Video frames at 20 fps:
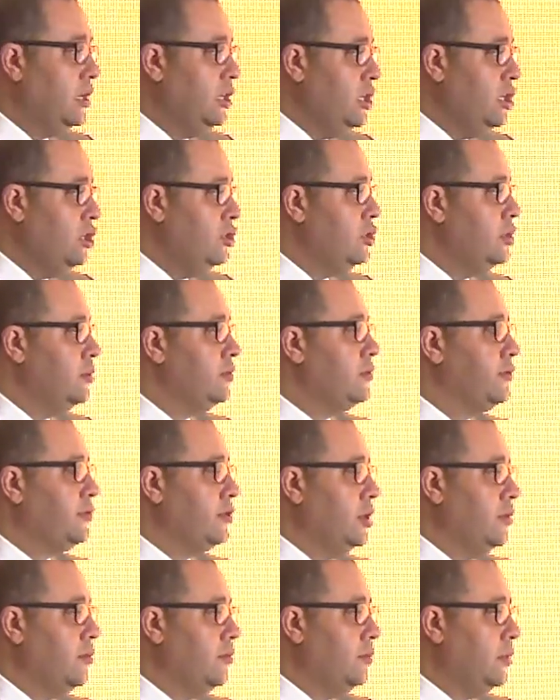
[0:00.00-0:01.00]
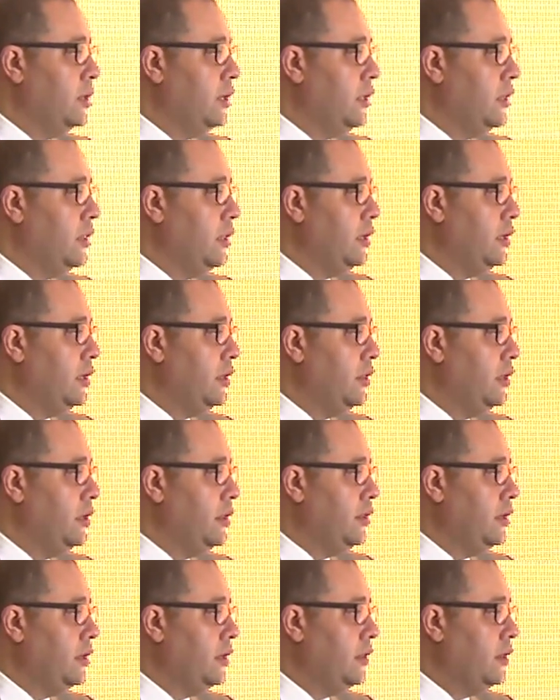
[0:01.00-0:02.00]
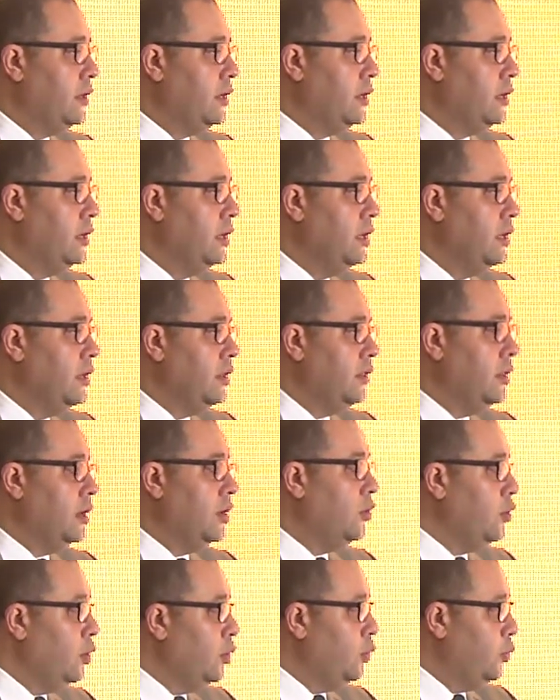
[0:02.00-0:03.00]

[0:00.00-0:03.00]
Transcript: Egypt, from the whole